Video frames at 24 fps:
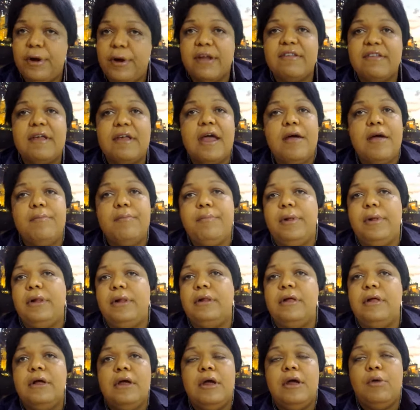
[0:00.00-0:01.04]
For
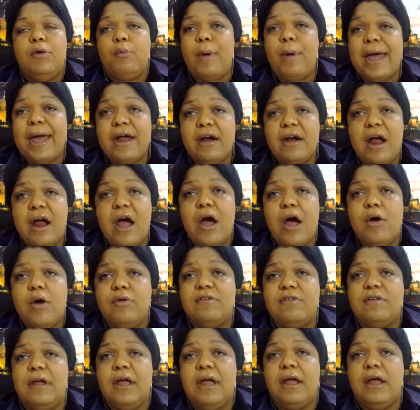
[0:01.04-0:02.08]
example,
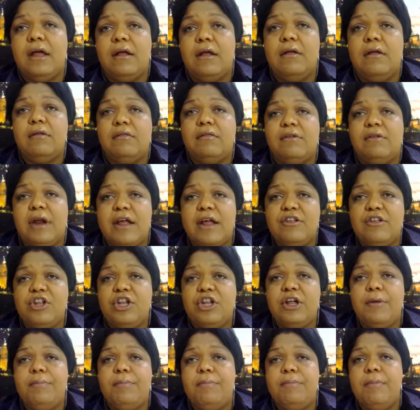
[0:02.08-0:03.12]
warehousing,
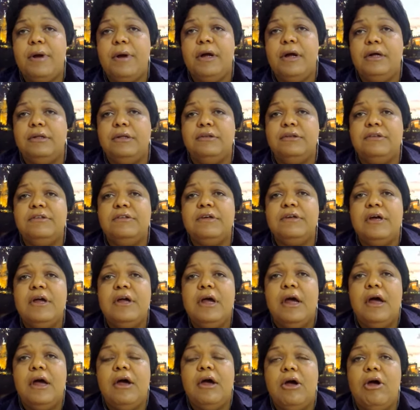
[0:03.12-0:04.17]
transshipment
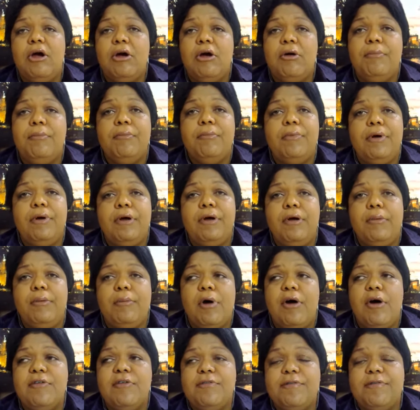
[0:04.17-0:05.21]
um,
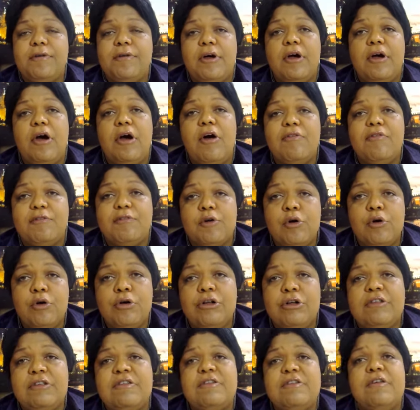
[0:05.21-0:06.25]
um, of, uh, of
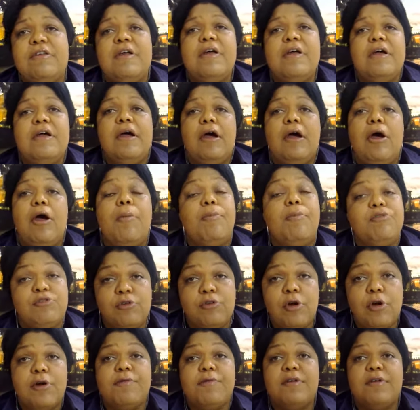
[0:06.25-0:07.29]
goods, um,
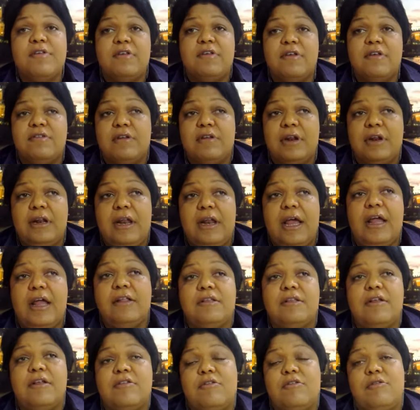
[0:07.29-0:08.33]
services
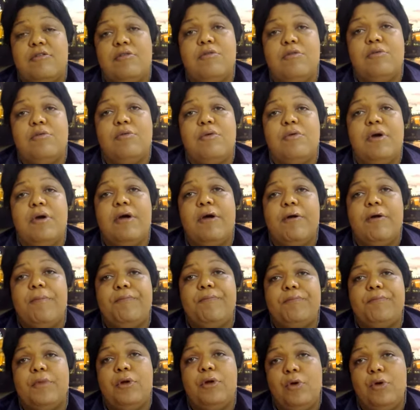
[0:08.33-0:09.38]
related to
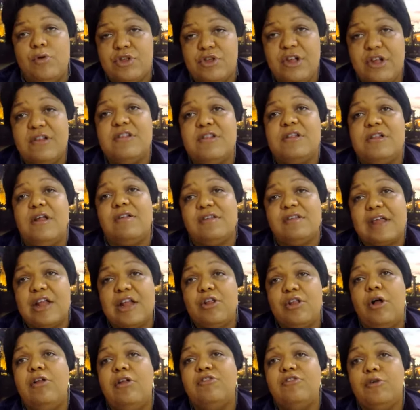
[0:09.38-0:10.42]
um, logistics
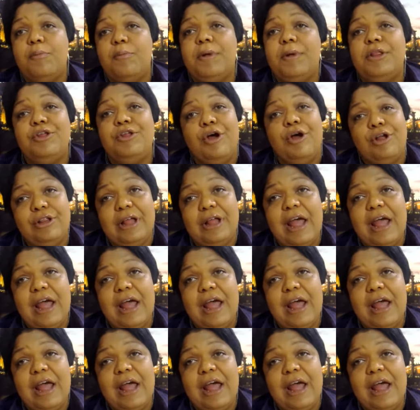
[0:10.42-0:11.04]
can also be